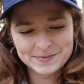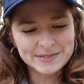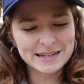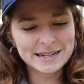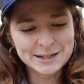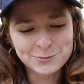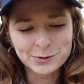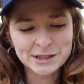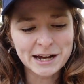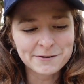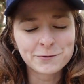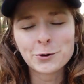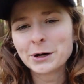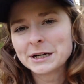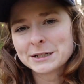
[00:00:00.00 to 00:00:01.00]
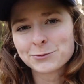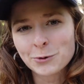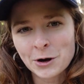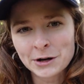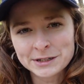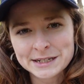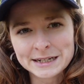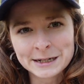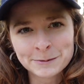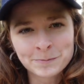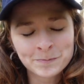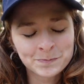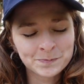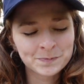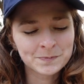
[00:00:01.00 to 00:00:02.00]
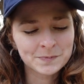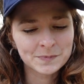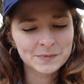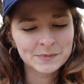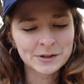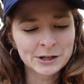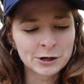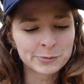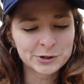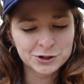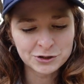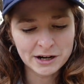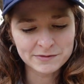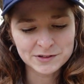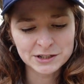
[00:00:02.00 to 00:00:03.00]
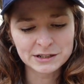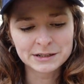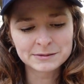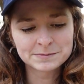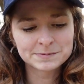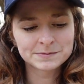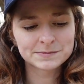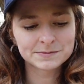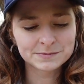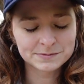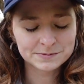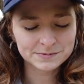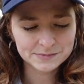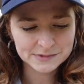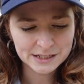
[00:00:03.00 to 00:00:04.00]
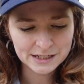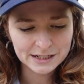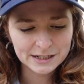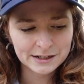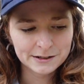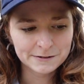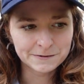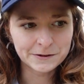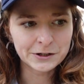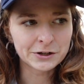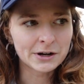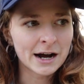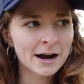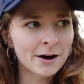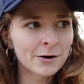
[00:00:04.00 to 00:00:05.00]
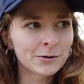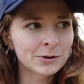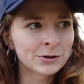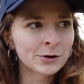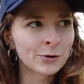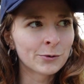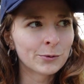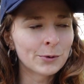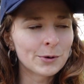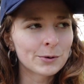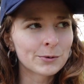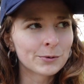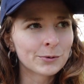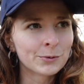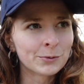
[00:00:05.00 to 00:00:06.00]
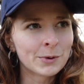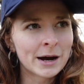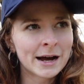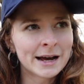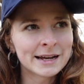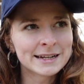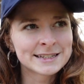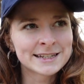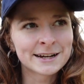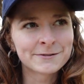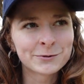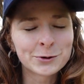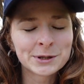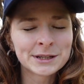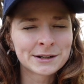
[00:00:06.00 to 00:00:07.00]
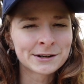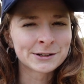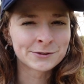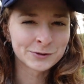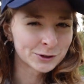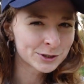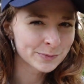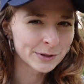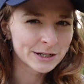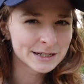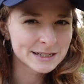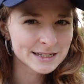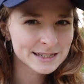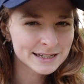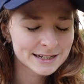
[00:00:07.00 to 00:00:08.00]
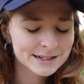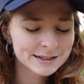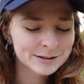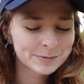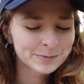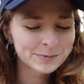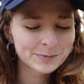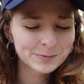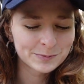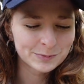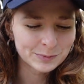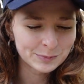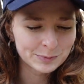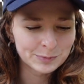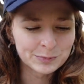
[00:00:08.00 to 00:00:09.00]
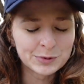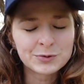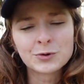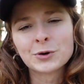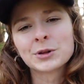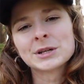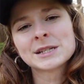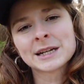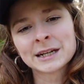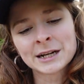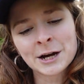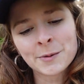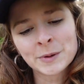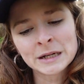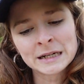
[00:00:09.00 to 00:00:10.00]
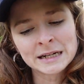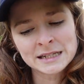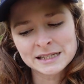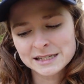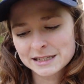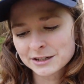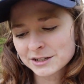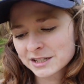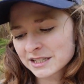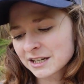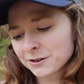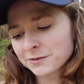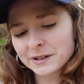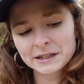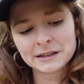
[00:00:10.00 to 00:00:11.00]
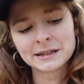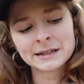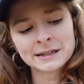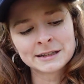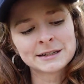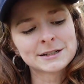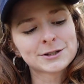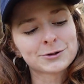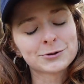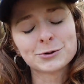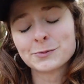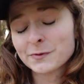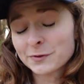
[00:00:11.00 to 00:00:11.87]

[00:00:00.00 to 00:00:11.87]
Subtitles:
is what that void is wanting. You know, but you have to figure out, you know, why is that void there in the first place before this can come in. There's self-healing in this group